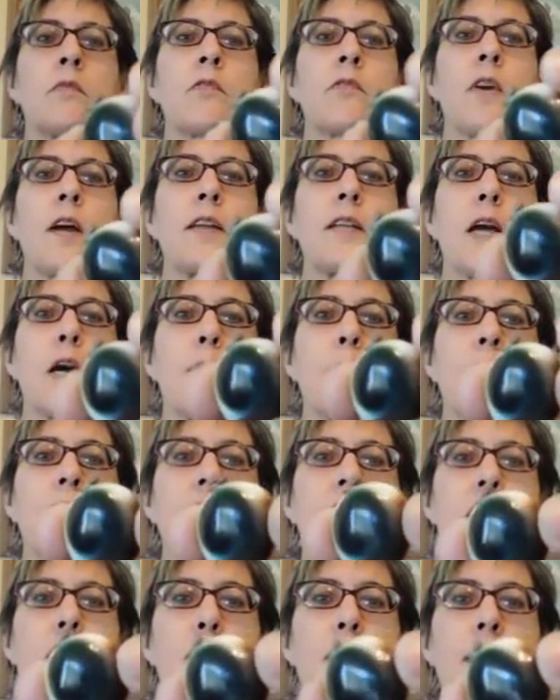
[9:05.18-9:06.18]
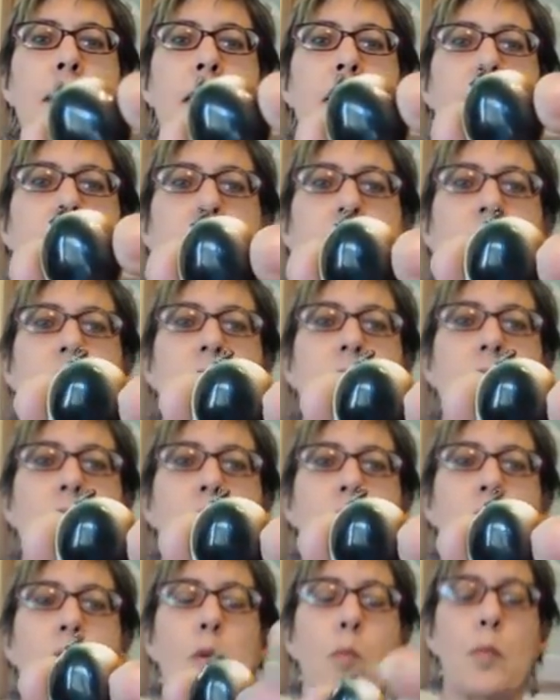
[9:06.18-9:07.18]
find out by the time I edit the video,
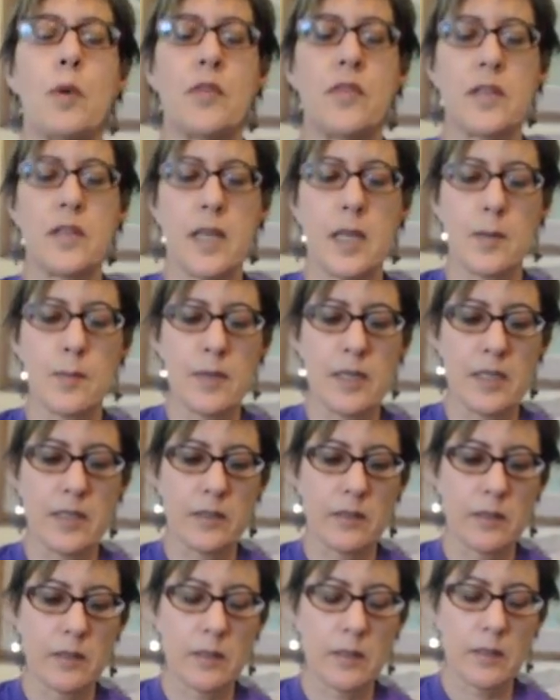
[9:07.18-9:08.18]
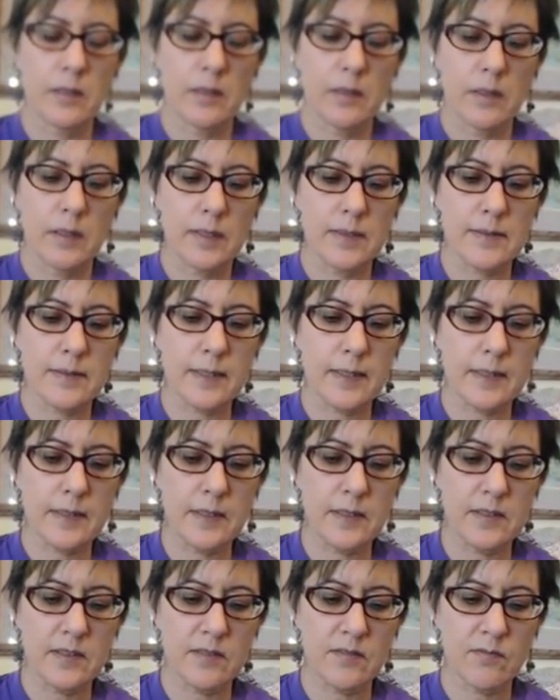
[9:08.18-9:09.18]
and I'll put the name in. It's like
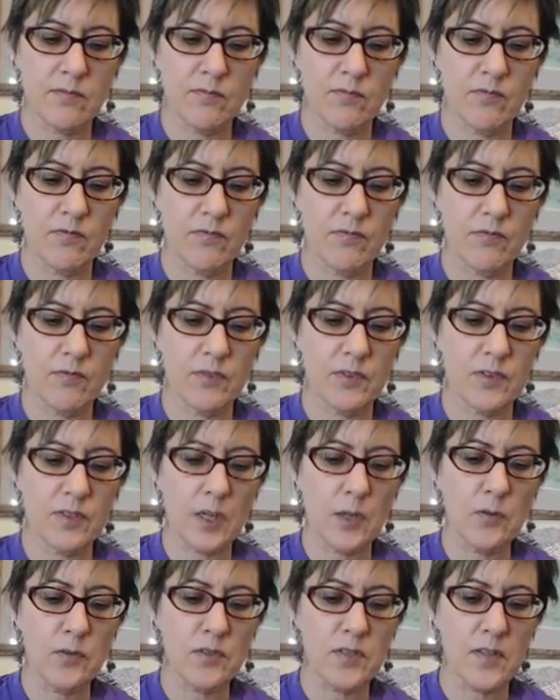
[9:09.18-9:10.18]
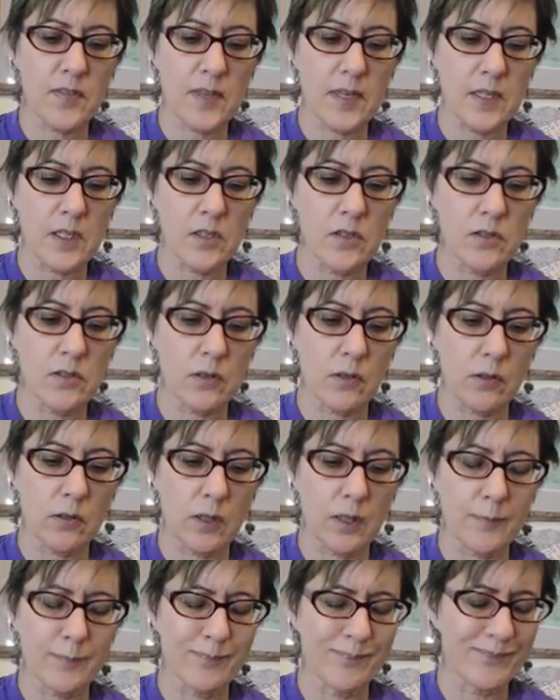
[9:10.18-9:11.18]
these stones that they use, or
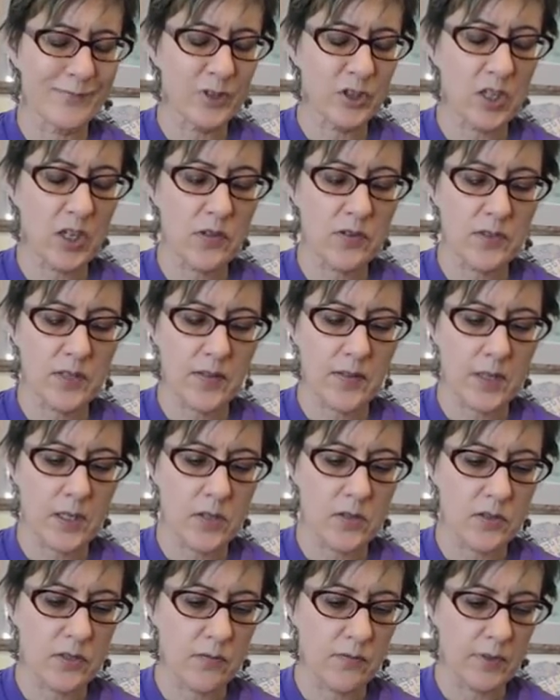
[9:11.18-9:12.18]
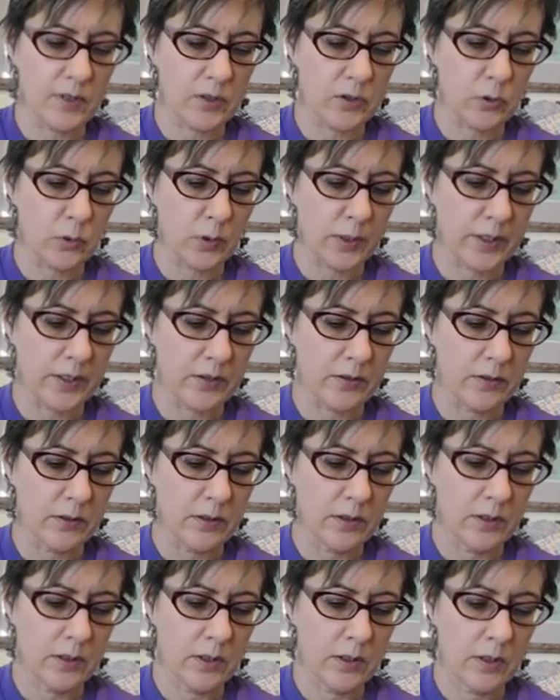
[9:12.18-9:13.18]
um, shells that they used in Victorian
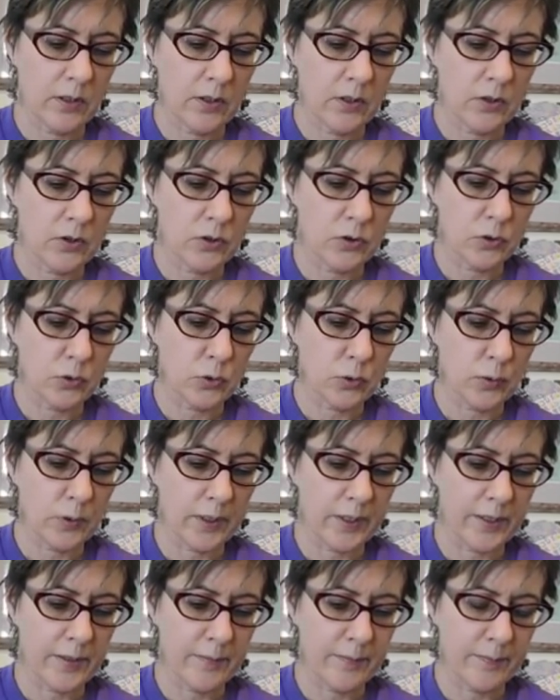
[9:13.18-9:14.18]
jewelry,